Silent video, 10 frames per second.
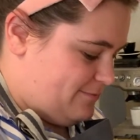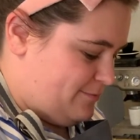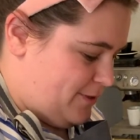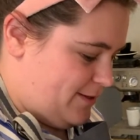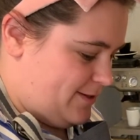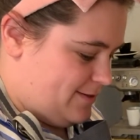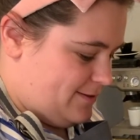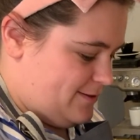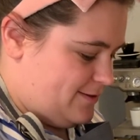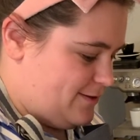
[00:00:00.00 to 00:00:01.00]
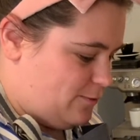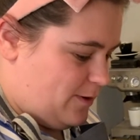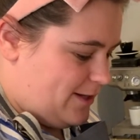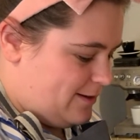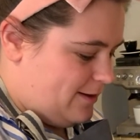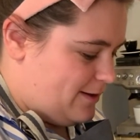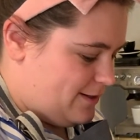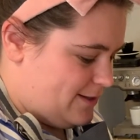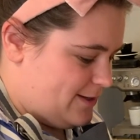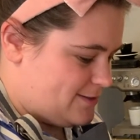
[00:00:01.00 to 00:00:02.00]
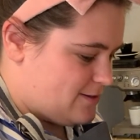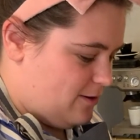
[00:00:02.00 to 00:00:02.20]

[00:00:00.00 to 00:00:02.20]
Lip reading: but why not? It's